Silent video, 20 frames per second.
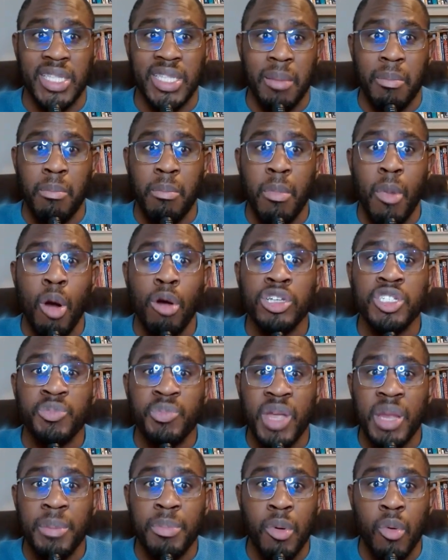that most
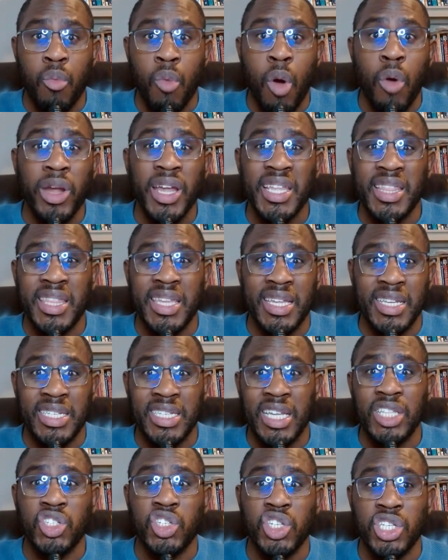people won't get the
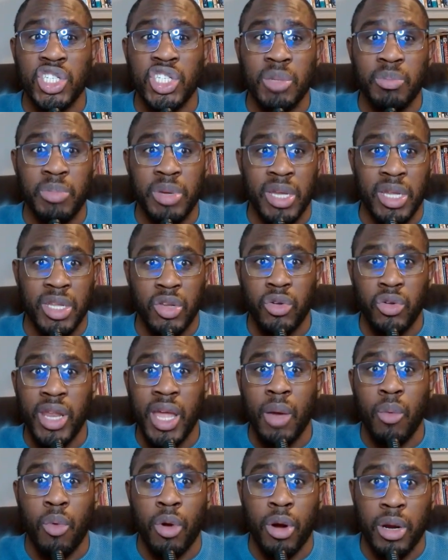attention to be in your
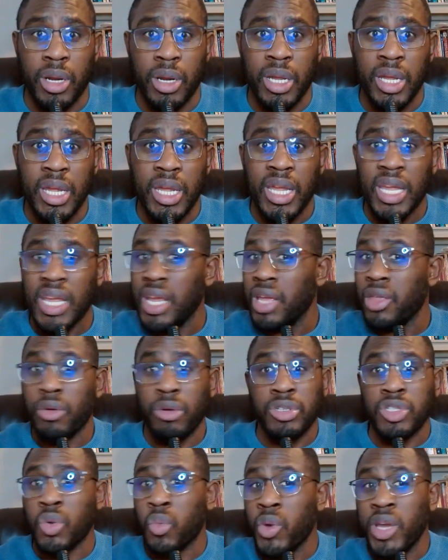network, either
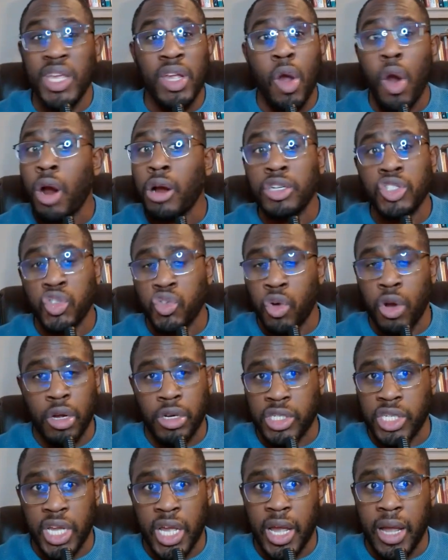as a weak or a
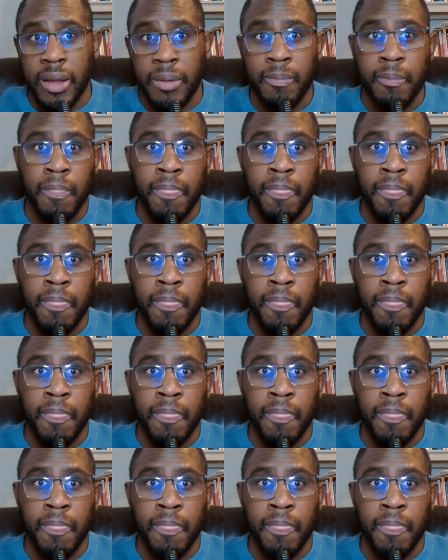strong tie.